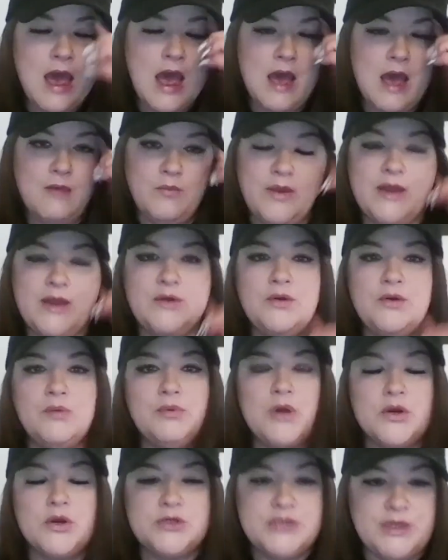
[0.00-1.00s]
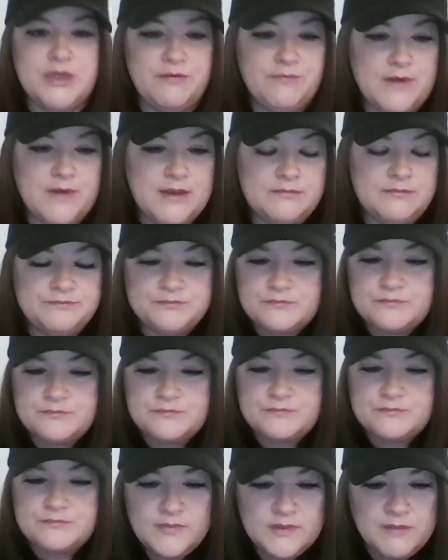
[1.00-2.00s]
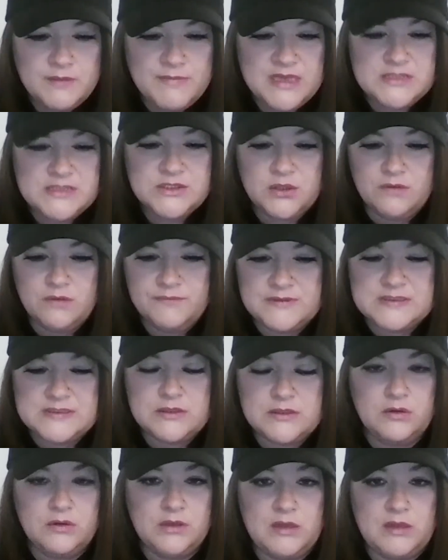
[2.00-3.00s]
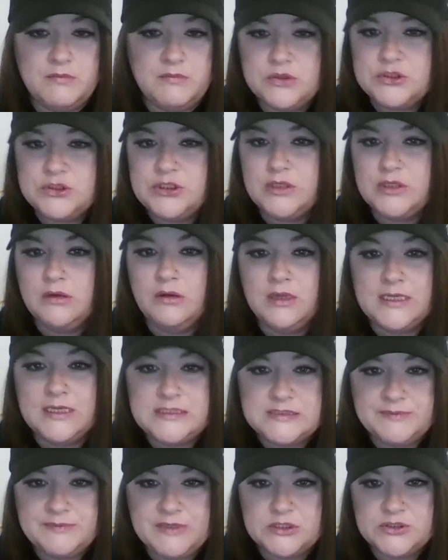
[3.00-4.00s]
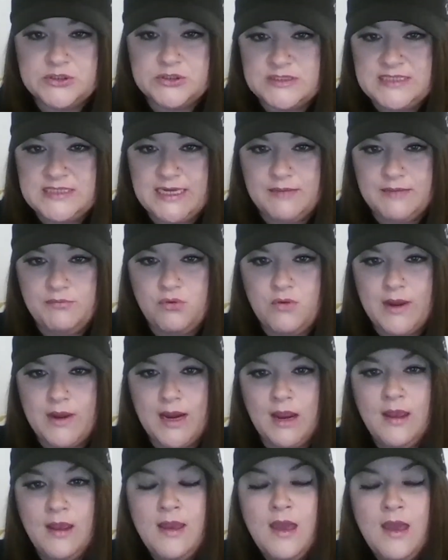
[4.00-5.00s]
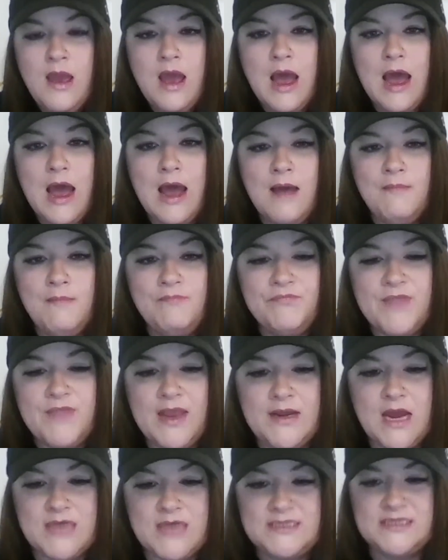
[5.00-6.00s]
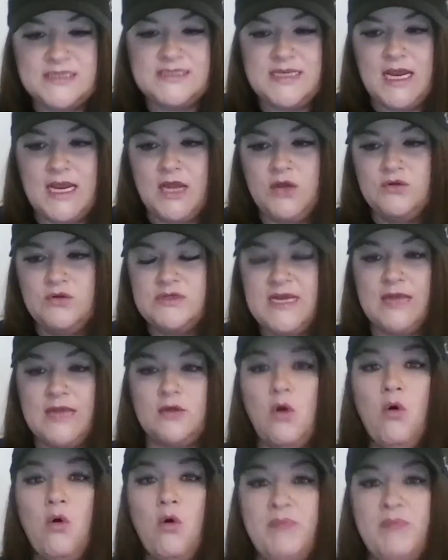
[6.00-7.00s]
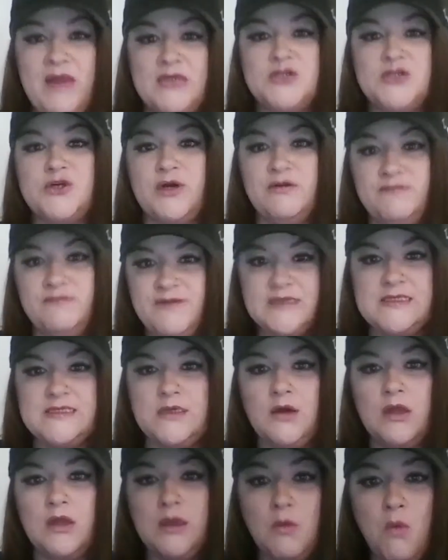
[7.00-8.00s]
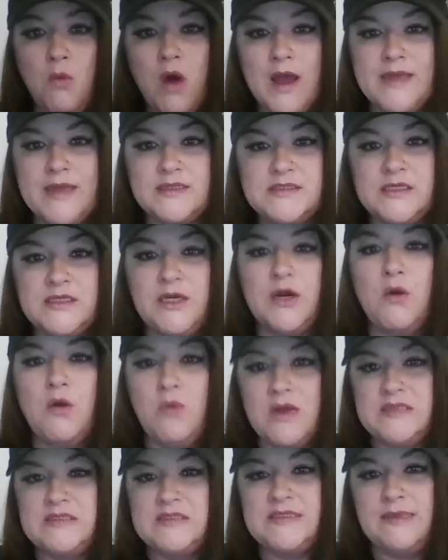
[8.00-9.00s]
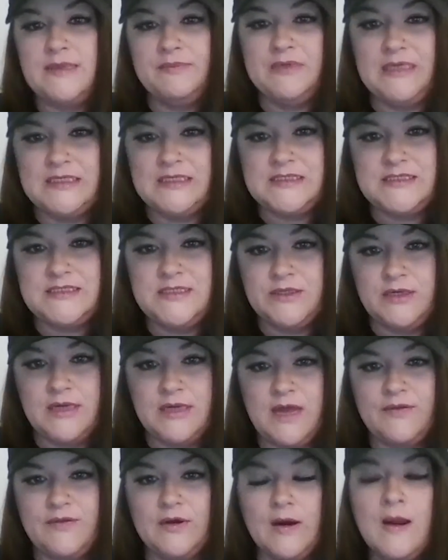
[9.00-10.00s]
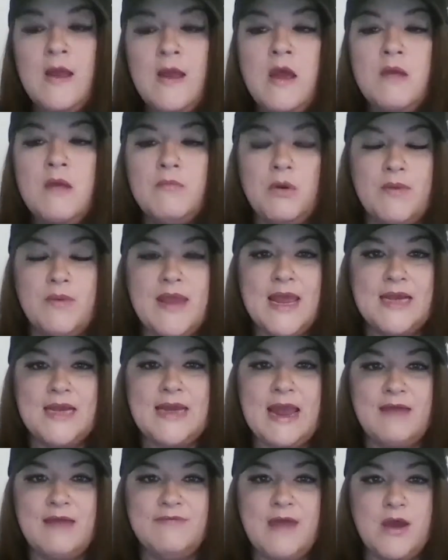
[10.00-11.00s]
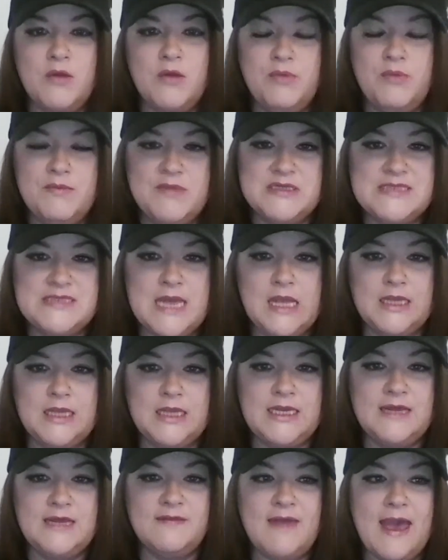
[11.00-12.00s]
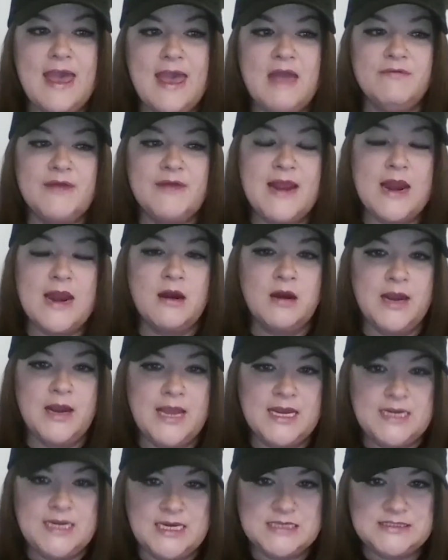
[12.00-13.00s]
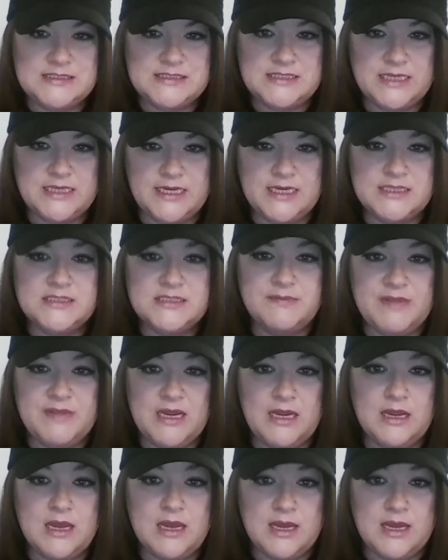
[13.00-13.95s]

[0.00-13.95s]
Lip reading: We had to approach it from the mental, physical, emotional, and spiritual standpoint. And not to say you take a whole picture and fix it all at once, one step leads to another, but we had to have that open mentality that every area needs to be,